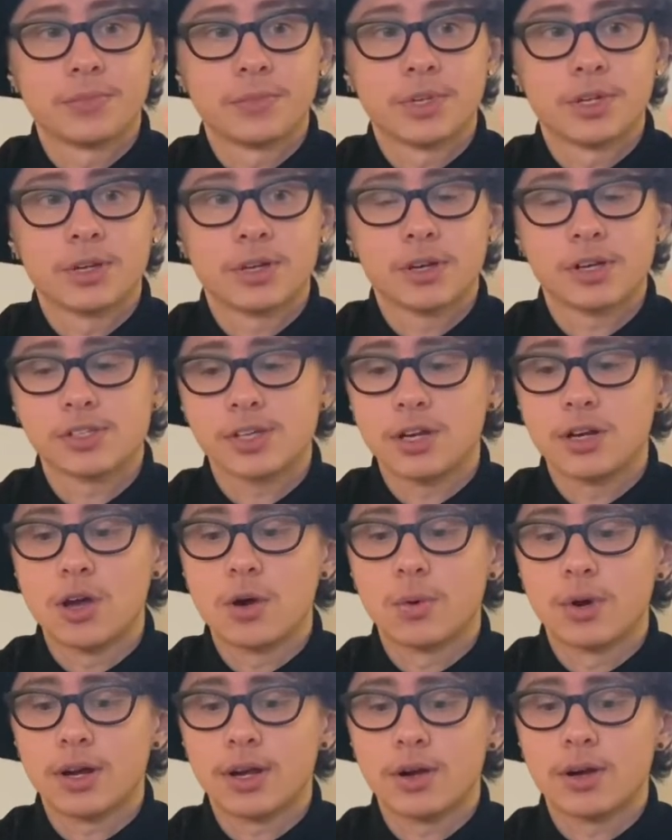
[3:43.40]
Because I
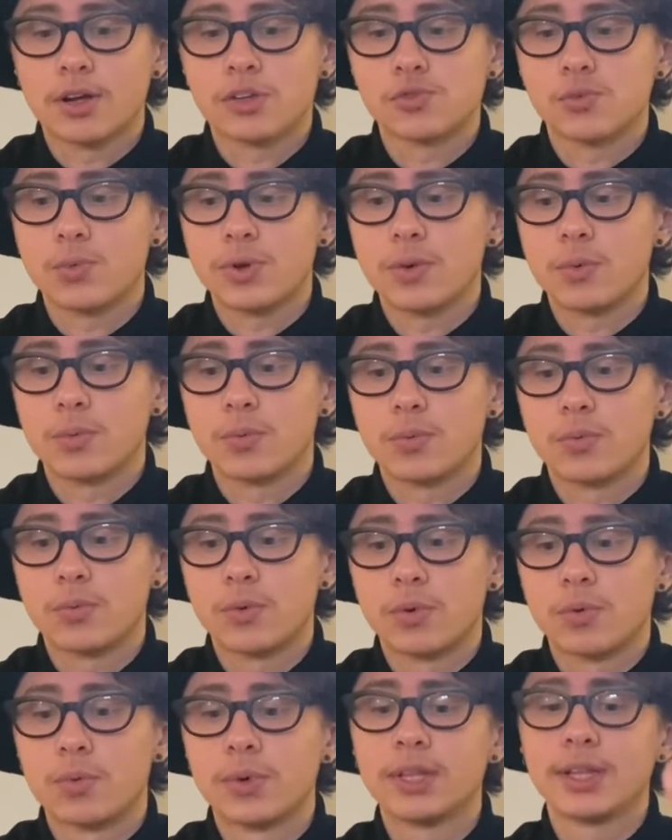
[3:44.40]
know we
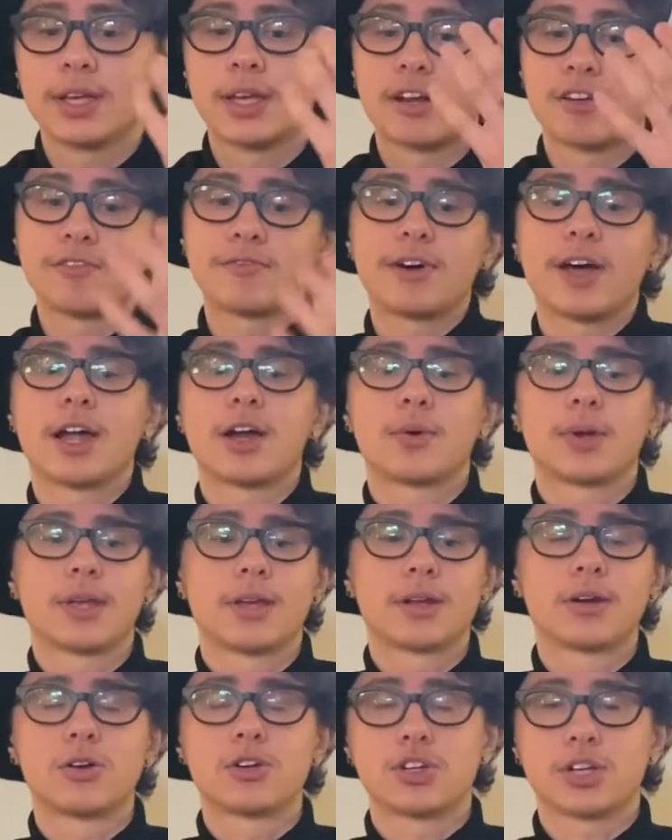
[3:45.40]
were really in a fiery
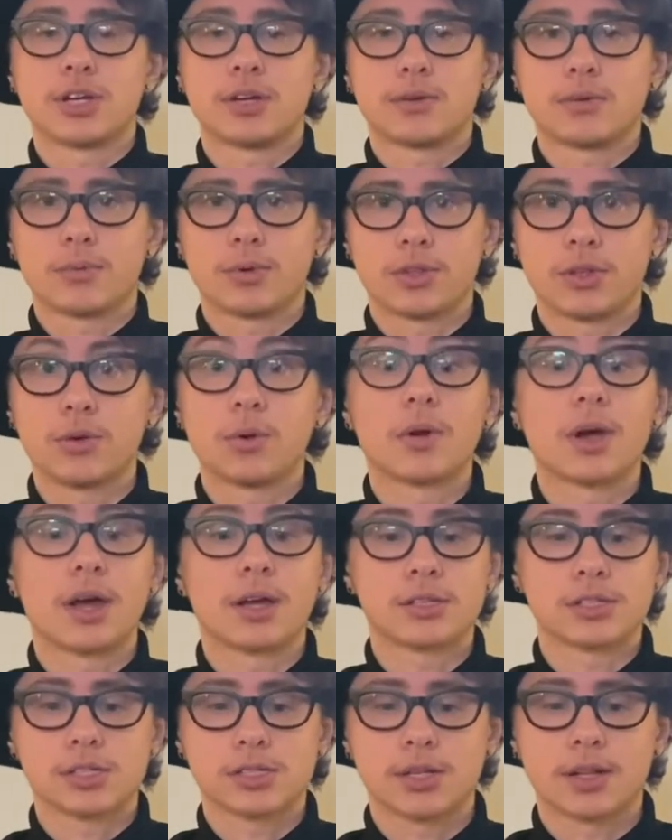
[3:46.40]
energy with you
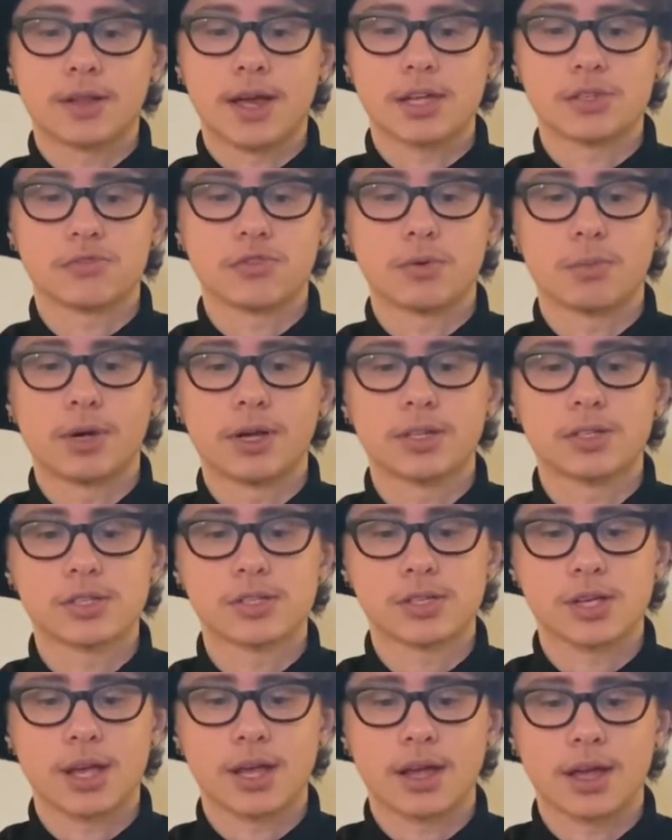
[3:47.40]
guys the last few
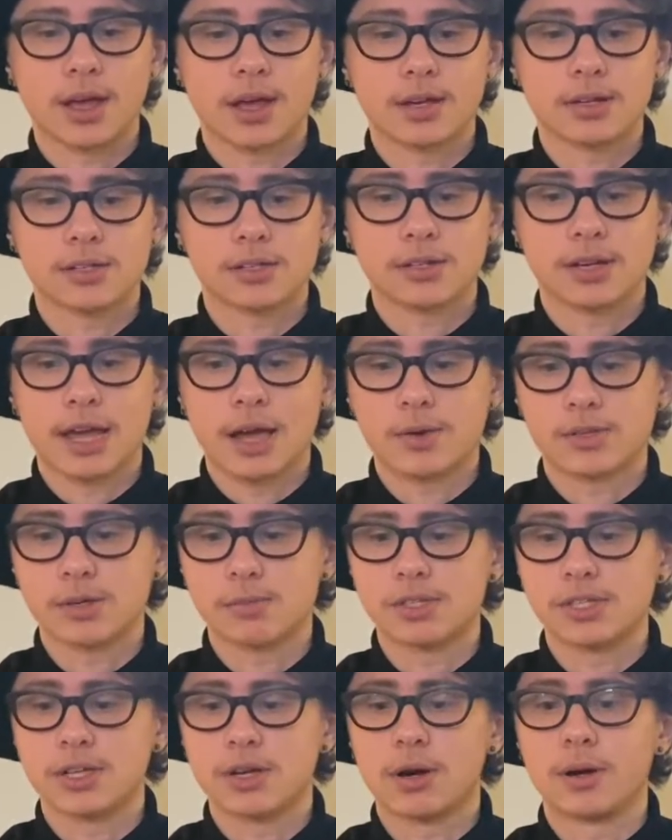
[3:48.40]
months, and now as I'm
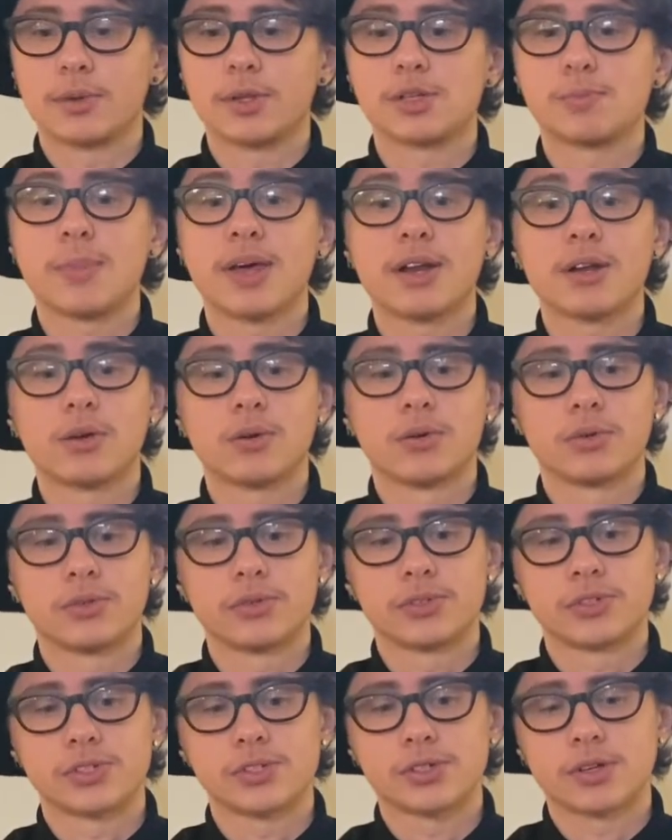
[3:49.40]
seeing all these
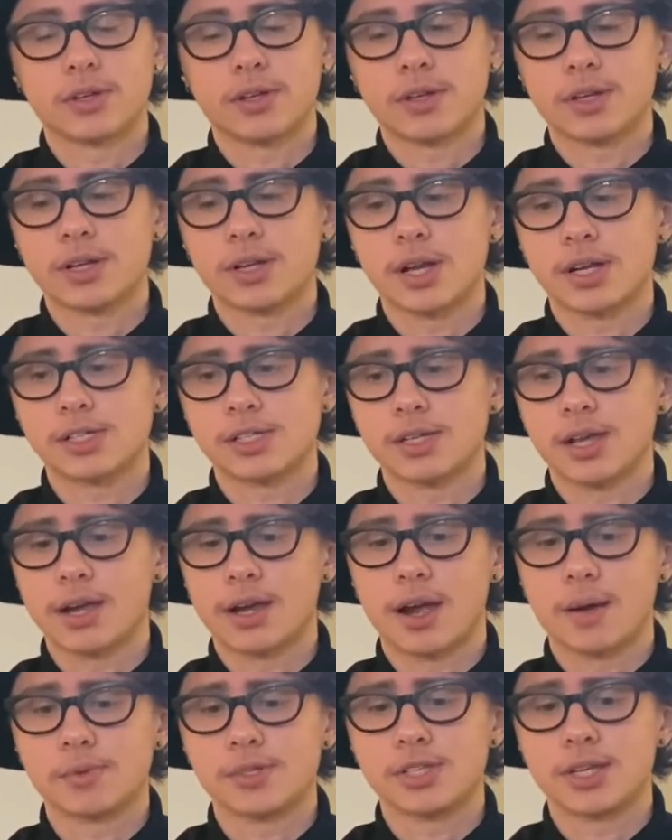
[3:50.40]
pentacles, it's
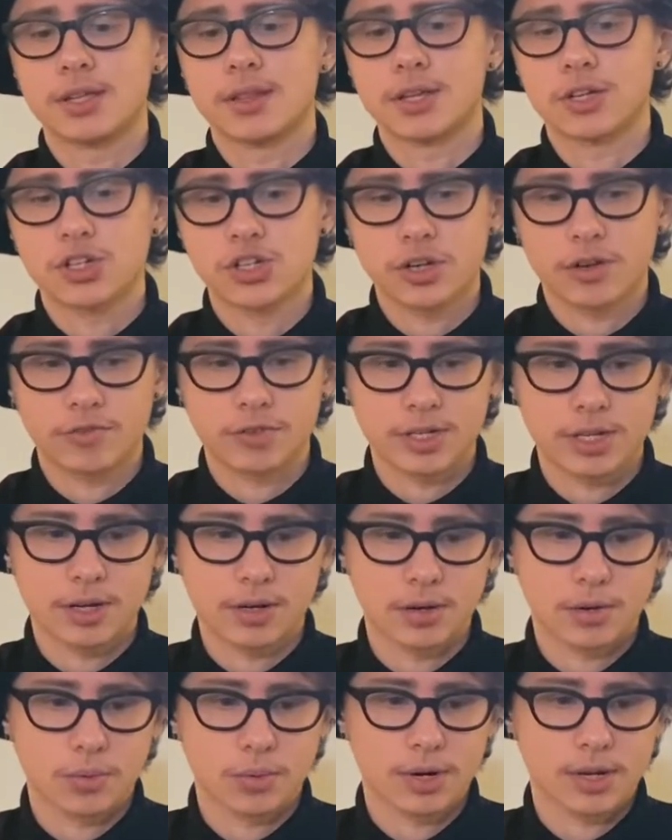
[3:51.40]
like I'm seeing this shift
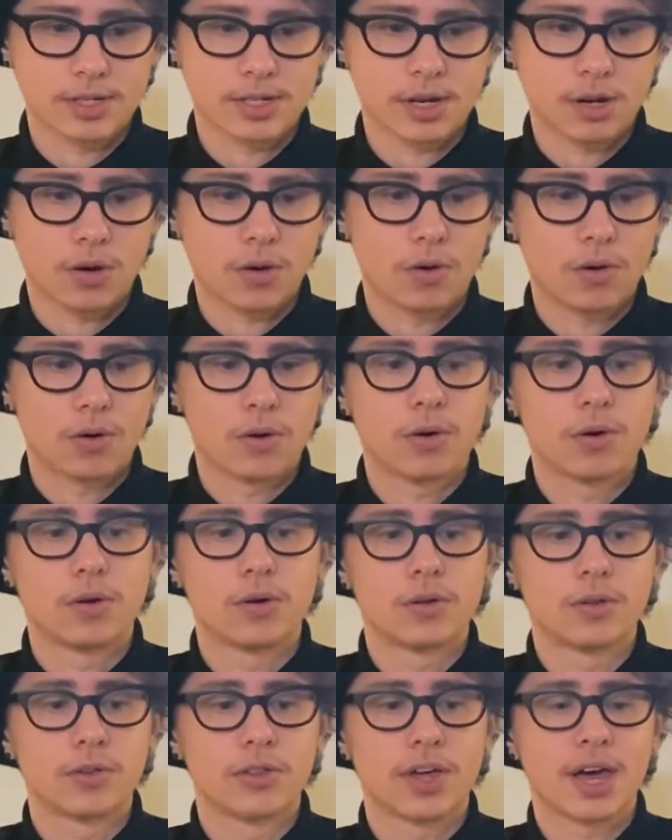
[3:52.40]
here, where it's like
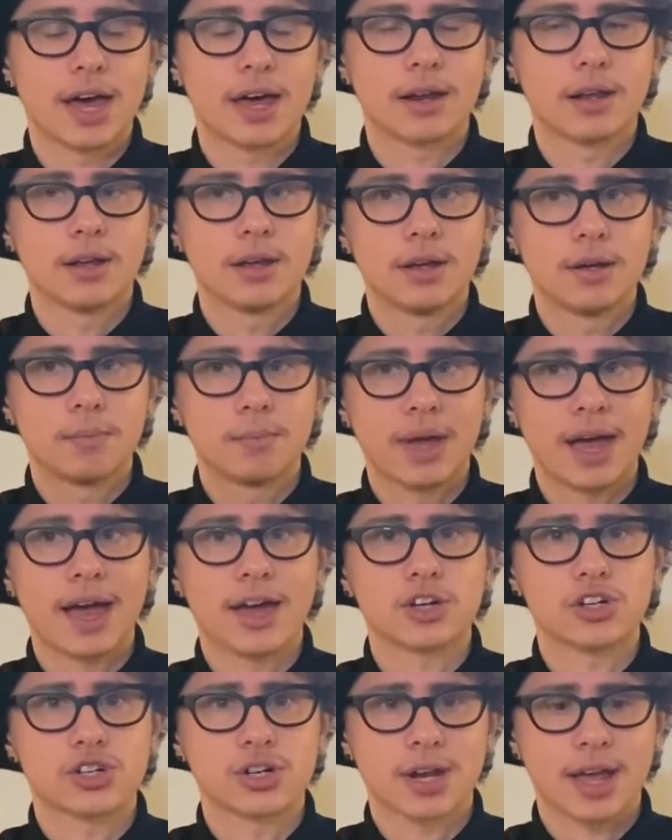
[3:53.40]
all that
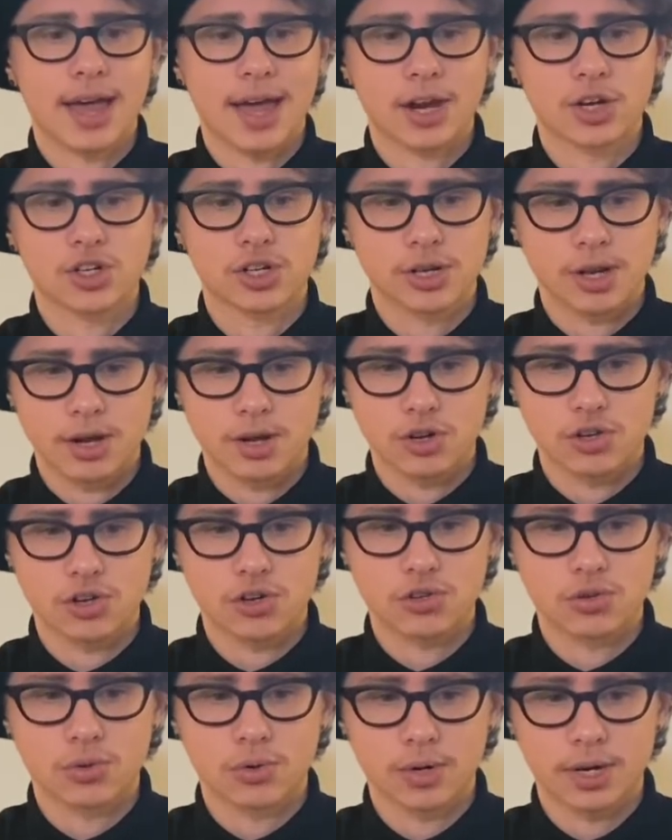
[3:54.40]
passion, action,
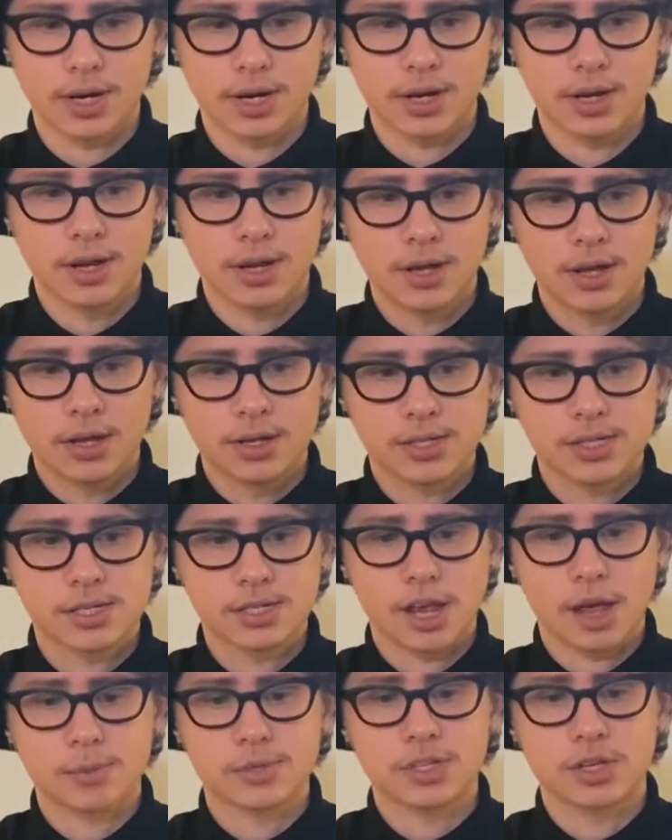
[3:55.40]
initiatory
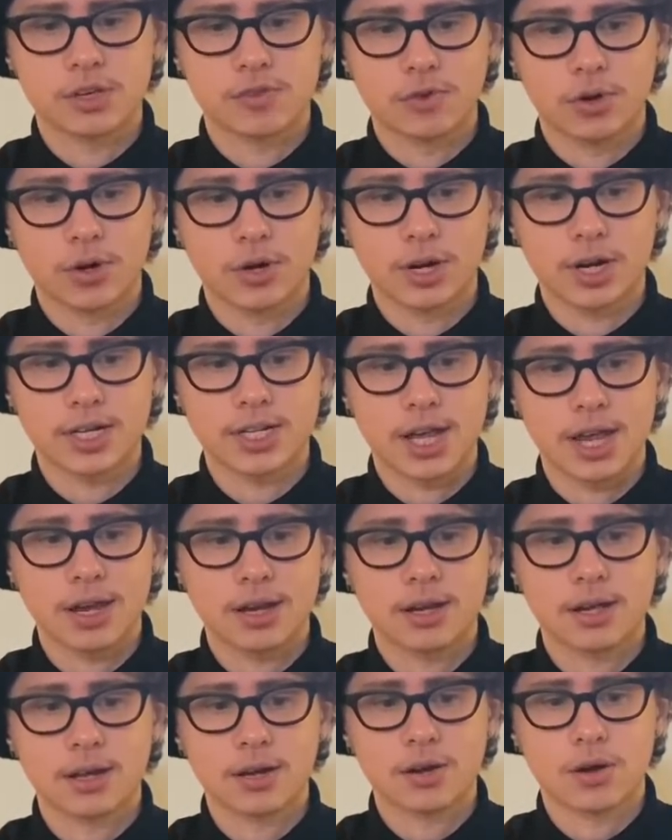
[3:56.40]
steps that you've already
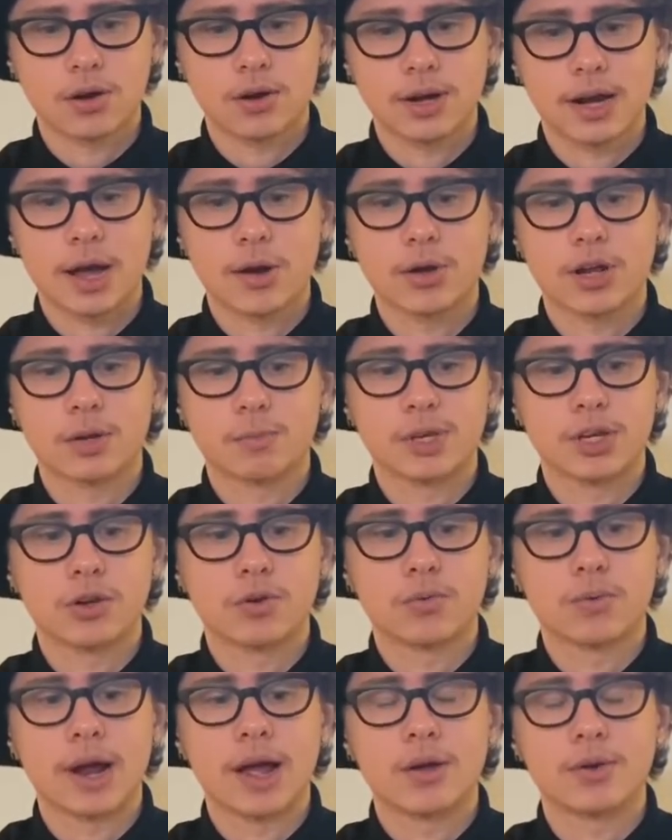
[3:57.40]
taken are now going to be
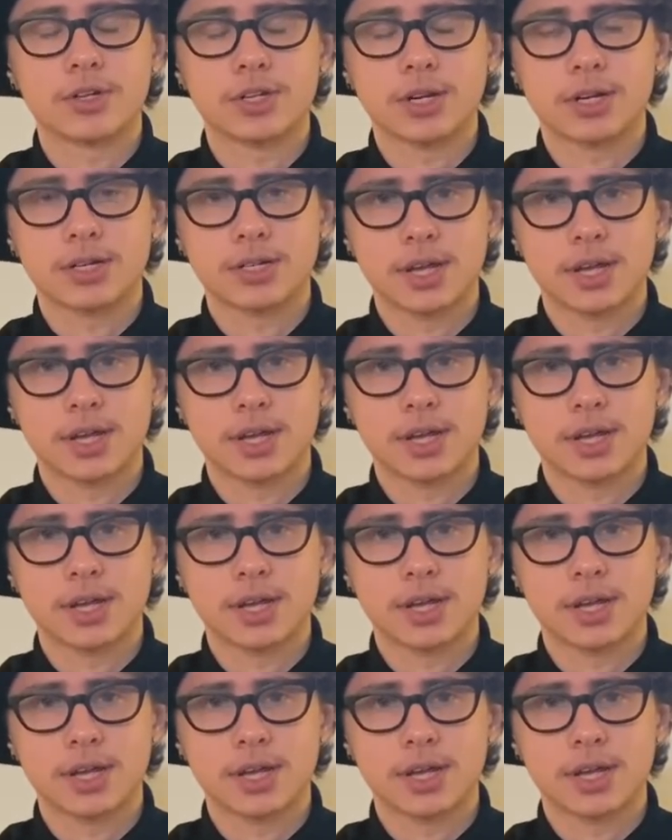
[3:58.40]
grounded and